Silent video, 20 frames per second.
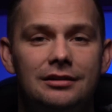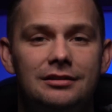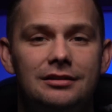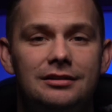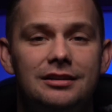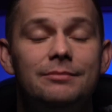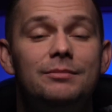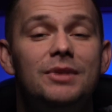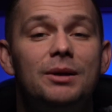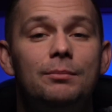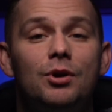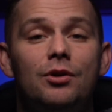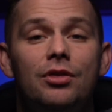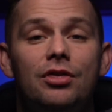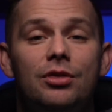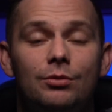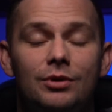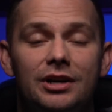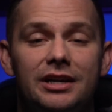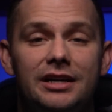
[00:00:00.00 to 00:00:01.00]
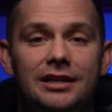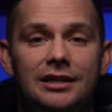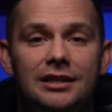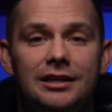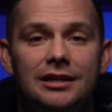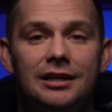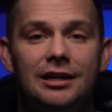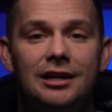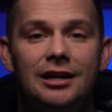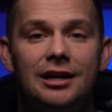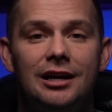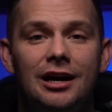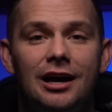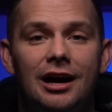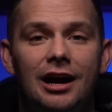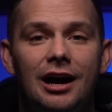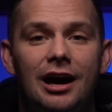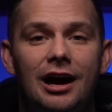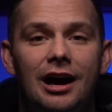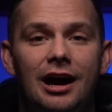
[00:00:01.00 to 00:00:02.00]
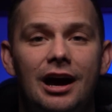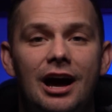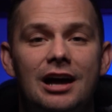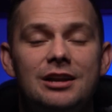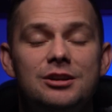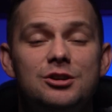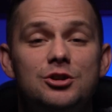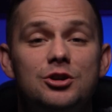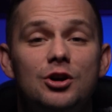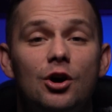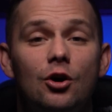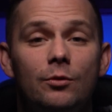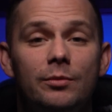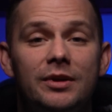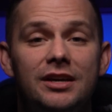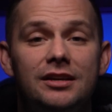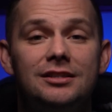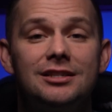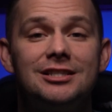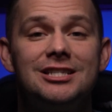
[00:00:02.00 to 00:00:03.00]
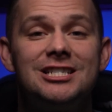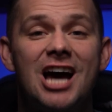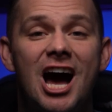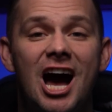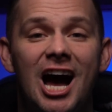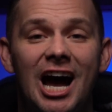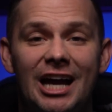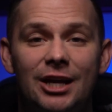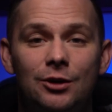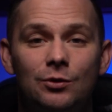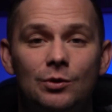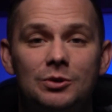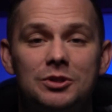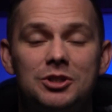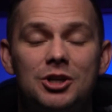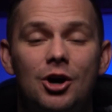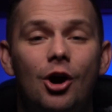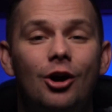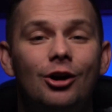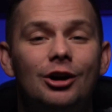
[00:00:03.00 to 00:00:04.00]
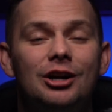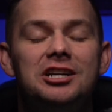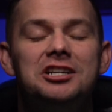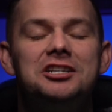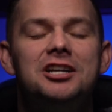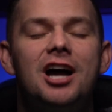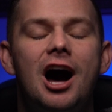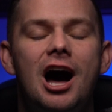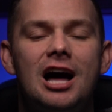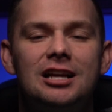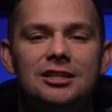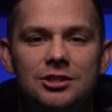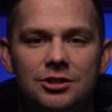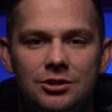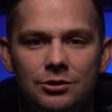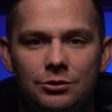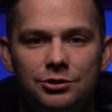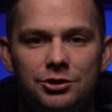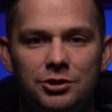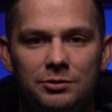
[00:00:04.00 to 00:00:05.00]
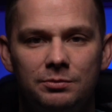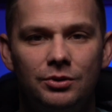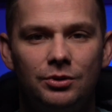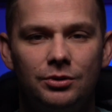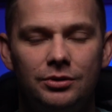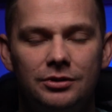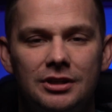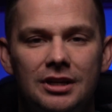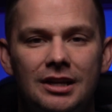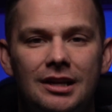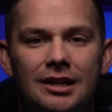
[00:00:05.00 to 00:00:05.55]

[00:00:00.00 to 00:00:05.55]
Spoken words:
Tip number 3, Adobe's titles are not searchable.